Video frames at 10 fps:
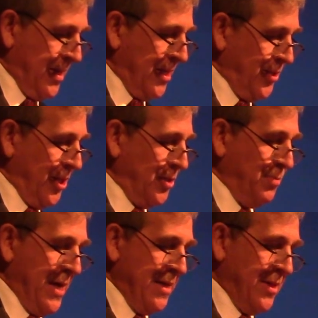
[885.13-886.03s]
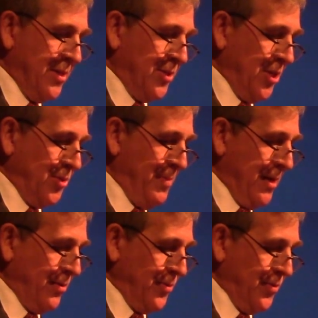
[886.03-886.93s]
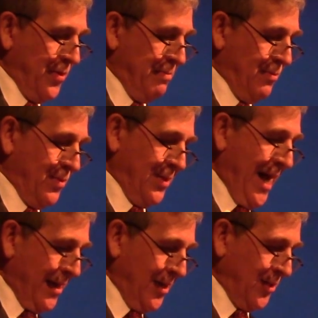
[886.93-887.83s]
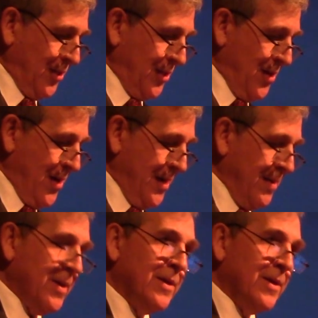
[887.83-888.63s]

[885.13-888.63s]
And she explained that such medical treatment was not necessary